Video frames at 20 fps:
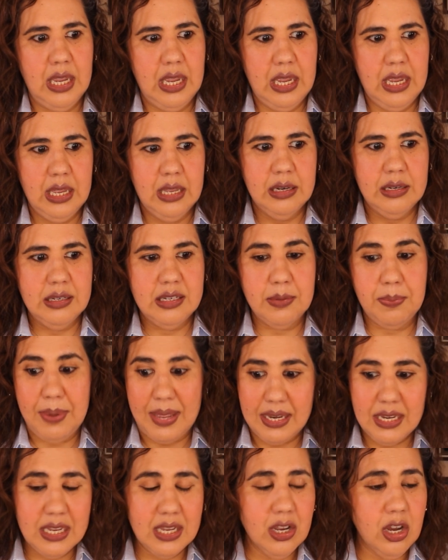And
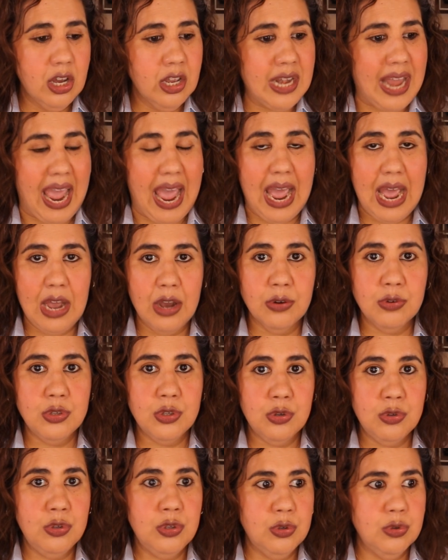depending on how
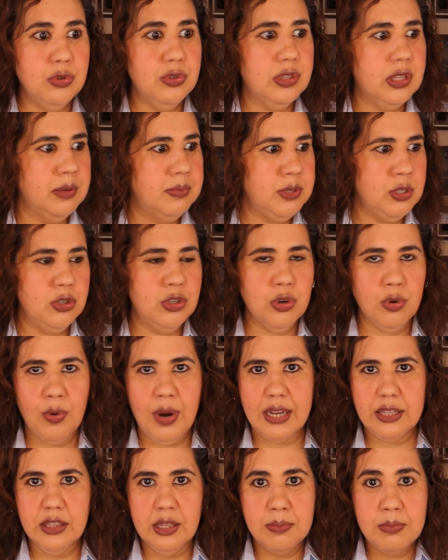you use them, you
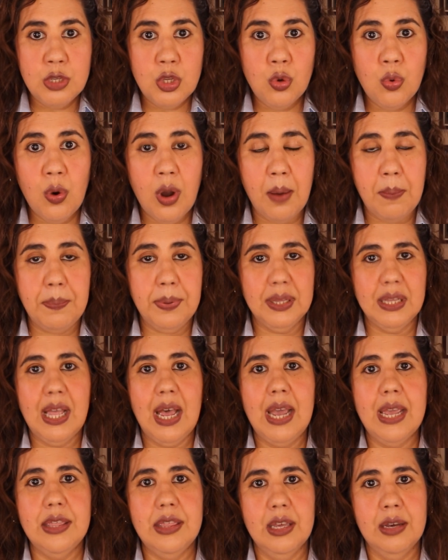direct them, you
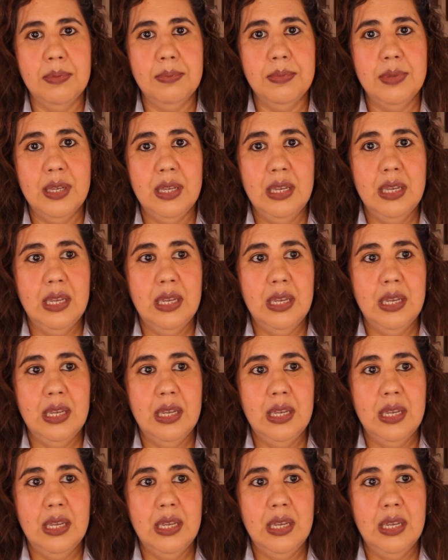apply them,